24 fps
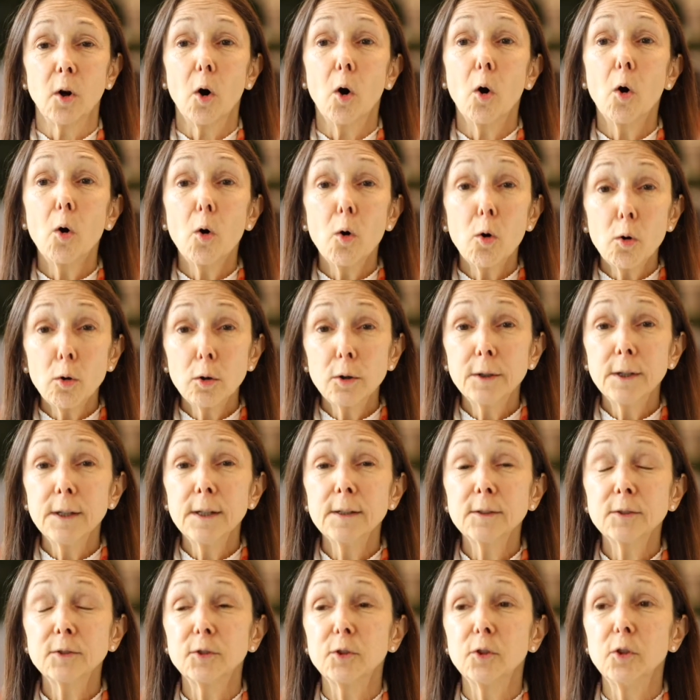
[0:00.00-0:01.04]
all
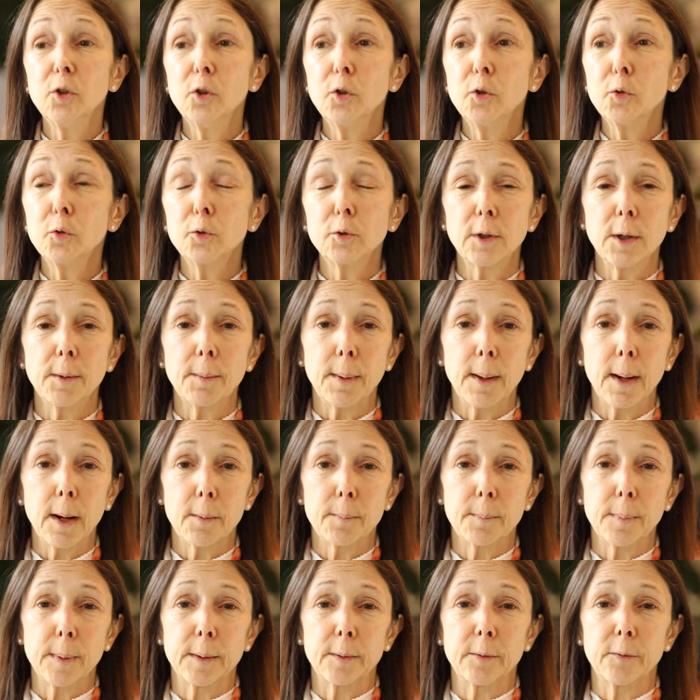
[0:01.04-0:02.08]
these new
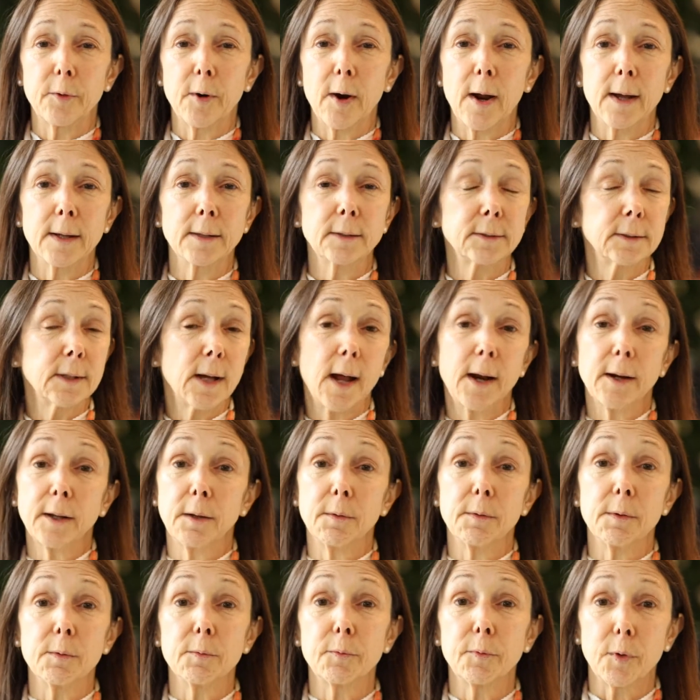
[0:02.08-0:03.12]
development rights are
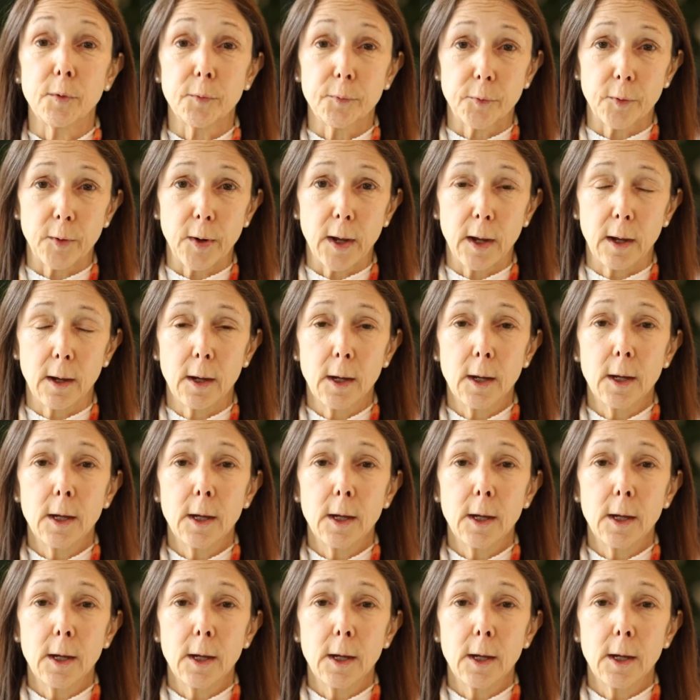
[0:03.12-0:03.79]
given for free.